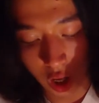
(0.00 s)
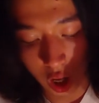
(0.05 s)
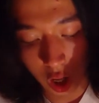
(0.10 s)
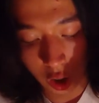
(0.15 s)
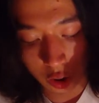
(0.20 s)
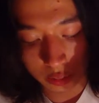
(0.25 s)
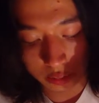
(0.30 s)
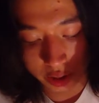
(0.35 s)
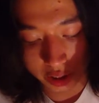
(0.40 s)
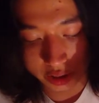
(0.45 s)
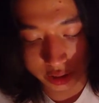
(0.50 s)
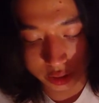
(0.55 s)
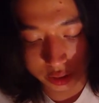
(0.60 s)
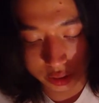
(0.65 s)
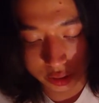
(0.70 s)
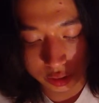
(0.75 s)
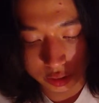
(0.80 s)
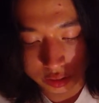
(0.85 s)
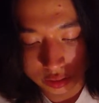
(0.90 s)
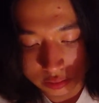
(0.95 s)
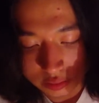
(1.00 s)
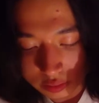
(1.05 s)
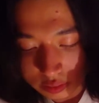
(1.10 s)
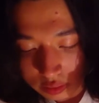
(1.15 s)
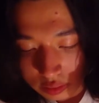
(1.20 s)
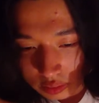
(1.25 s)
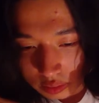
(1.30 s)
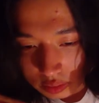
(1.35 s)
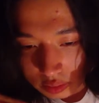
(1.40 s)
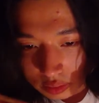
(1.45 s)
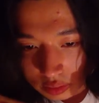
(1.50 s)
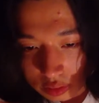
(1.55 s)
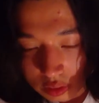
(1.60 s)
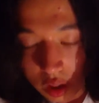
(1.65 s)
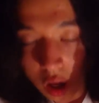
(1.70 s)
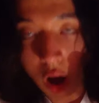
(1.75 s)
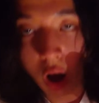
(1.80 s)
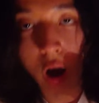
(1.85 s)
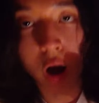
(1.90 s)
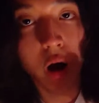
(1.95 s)
Oh my god.
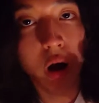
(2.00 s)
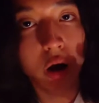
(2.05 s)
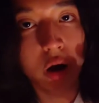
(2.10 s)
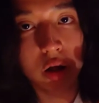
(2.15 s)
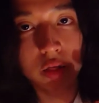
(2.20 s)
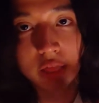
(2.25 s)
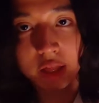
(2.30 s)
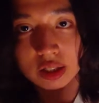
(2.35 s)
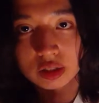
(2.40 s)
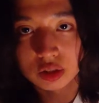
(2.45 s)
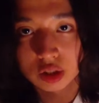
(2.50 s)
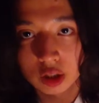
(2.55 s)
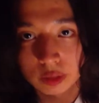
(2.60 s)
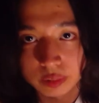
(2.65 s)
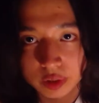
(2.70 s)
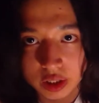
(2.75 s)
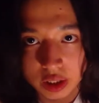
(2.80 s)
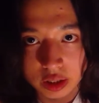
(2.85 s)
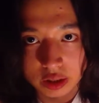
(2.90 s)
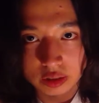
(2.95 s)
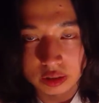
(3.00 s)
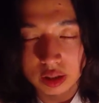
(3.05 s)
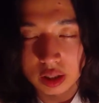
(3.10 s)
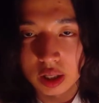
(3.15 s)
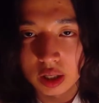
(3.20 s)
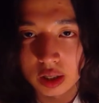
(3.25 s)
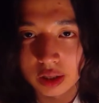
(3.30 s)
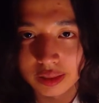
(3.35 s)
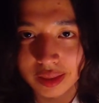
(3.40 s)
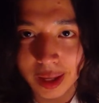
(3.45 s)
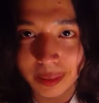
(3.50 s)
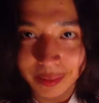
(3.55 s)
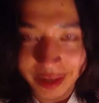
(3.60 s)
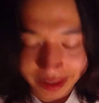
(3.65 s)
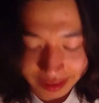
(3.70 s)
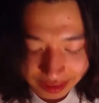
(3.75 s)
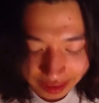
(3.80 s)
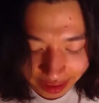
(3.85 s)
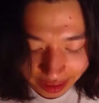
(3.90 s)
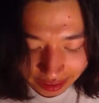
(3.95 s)
Oh, that top coat. That
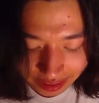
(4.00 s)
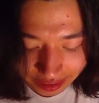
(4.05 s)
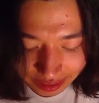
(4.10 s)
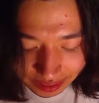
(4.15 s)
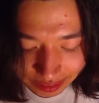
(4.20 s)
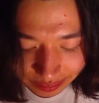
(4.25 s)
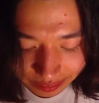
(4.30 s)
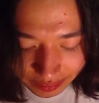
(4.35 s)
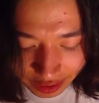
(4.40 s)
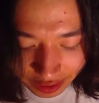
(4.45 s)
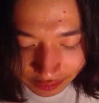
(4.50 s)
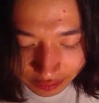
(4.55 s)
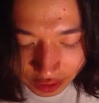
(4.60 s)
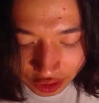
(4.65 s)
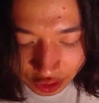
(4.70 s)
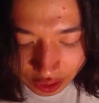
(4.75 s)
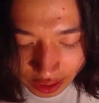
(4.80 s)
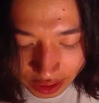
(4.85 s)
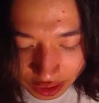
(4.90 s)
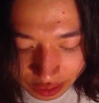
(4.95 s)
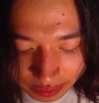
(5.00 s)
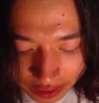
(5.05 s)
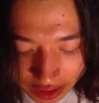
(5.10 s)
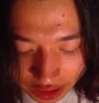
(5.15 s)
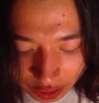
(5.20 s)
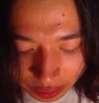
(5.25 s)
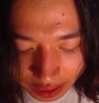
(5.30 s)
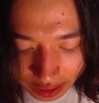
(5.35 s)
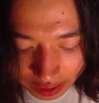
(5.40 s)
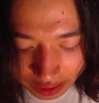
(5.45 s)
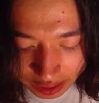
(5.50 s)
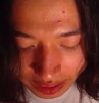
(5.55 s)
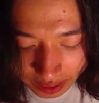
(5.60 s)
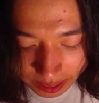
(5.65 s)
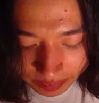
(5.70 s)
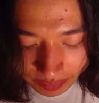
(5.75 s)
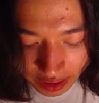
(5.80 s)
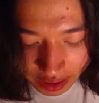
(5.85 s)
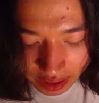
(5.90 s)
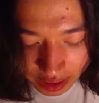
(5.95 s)
makes sense. If it dries really
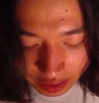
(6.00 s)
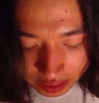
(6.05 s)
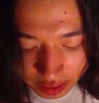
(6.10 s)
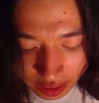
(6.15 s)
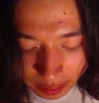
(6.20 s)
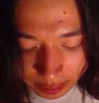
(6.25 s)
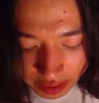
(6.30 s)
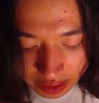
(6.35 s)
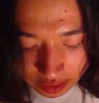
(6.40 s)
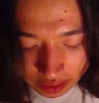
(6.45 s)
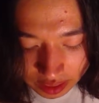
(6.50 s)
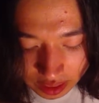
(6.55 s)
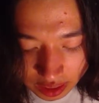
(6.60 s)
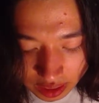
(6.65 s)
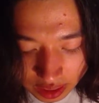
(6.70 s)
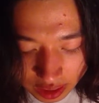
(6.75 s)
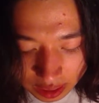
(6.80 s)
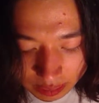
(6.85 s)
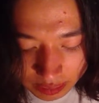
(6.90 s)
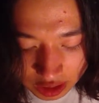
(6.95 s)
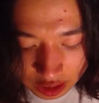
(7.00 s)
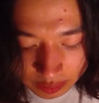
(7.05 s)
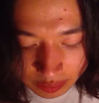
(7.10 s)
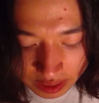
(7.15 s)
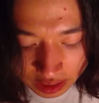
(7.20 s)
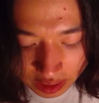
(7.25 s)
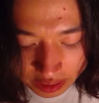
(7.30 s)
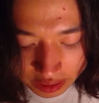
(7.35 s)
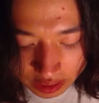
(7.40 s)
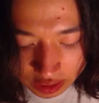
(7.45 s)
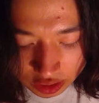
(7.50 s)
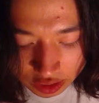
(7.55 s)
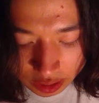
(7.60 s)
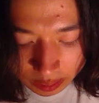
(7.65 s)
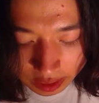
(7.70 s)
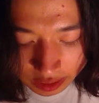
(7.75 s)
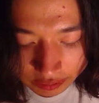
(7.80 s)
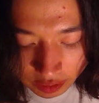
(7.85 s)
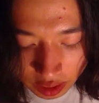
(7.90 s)
quickly, that means that it must be like extremely